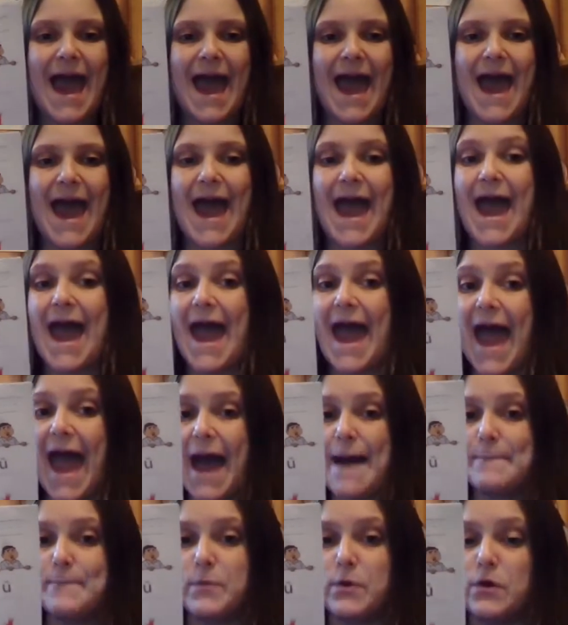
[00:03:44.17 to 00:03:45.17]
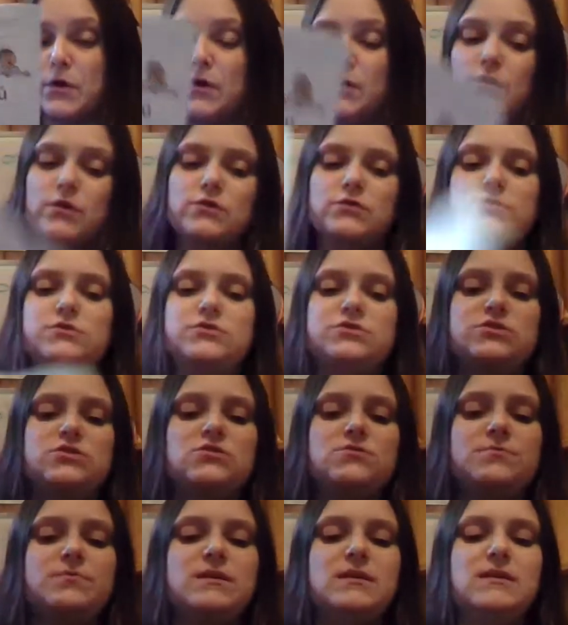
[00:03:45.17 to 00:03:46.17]
a apple
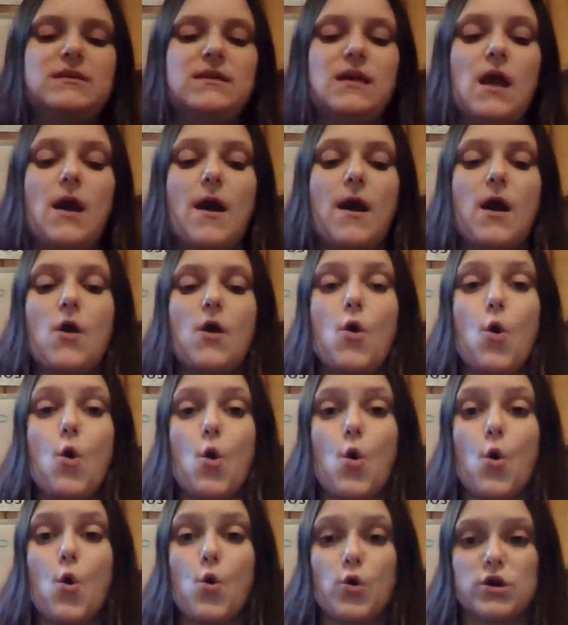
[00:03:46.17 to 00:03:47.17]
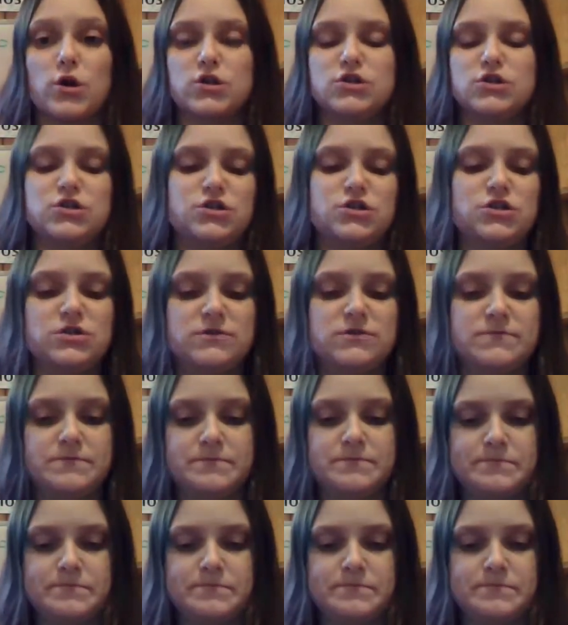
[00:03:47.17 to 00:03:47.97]
should be orange.